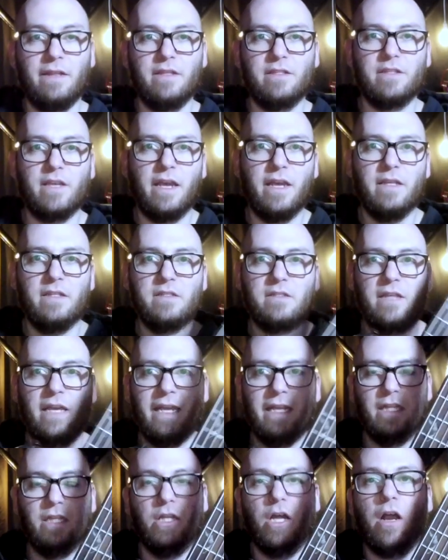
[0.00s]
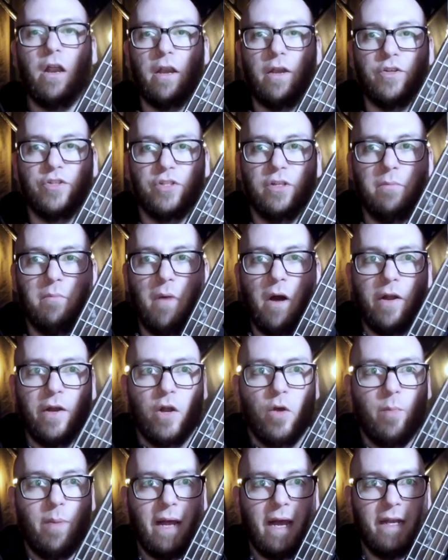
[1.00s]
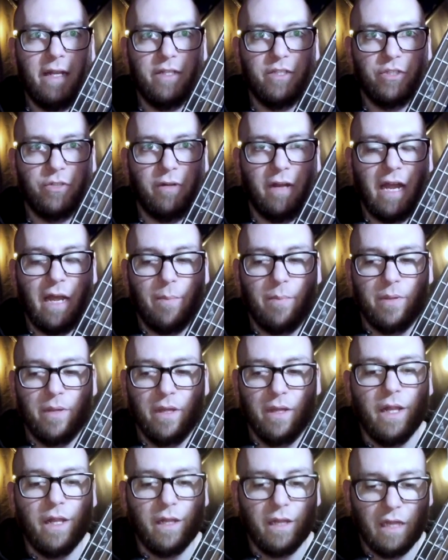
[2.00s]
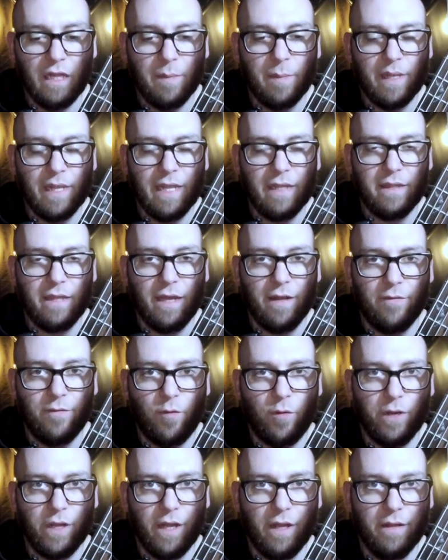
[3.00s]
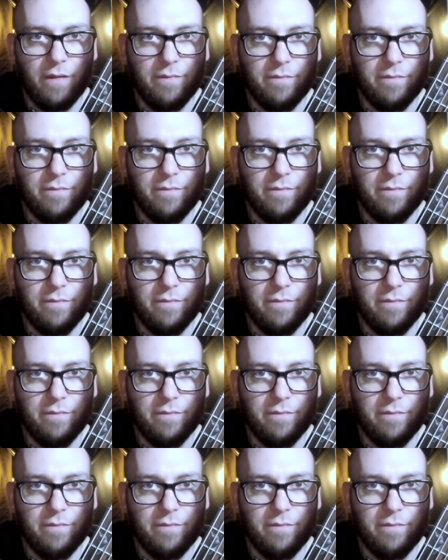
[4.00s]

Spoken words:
this case, a large mono padded strap. Let me get that for you.